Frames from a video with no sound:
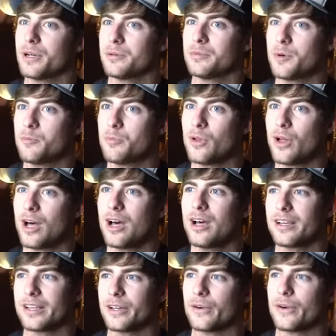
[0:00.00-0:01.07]
blah, blah,
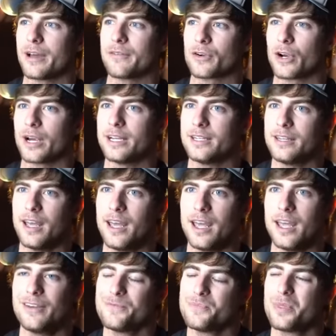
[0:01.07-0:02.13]
blah, you know, have a great
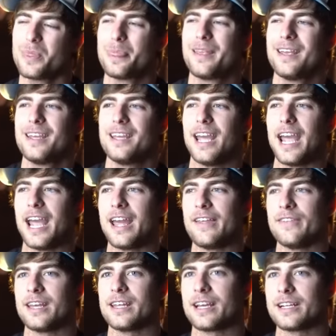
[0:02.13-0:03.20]
day.
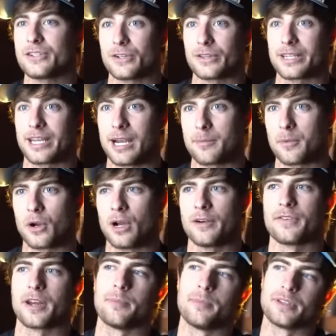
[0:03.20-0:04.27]
And then I turned the camera
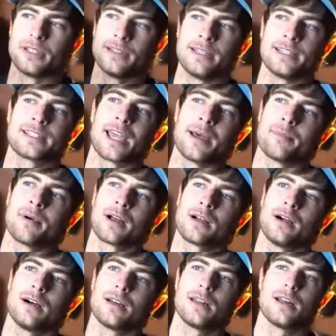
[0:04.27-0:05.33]
off and I put the lens cap back
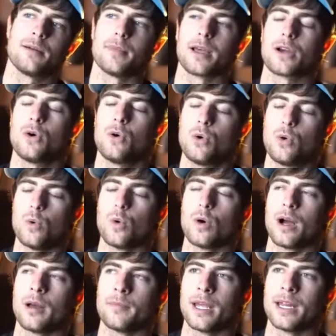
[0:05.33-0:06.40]
on. And I'm like, whew,
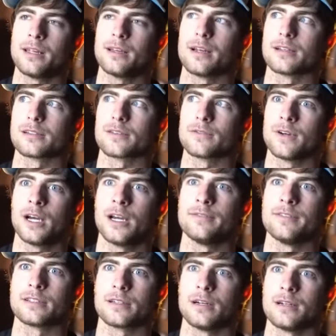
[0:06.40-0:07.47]
I made it, I
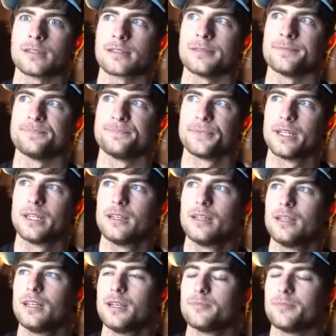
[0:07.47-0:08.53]
survived, that's awesome.
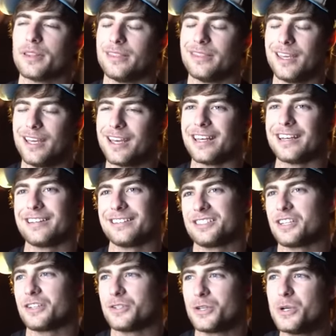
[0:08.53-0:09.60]
But then
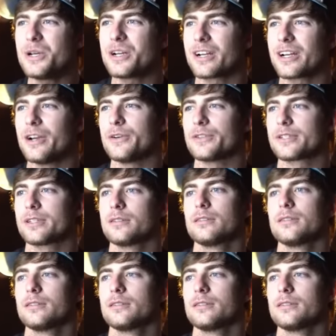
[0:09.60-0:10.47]
the tuner goes,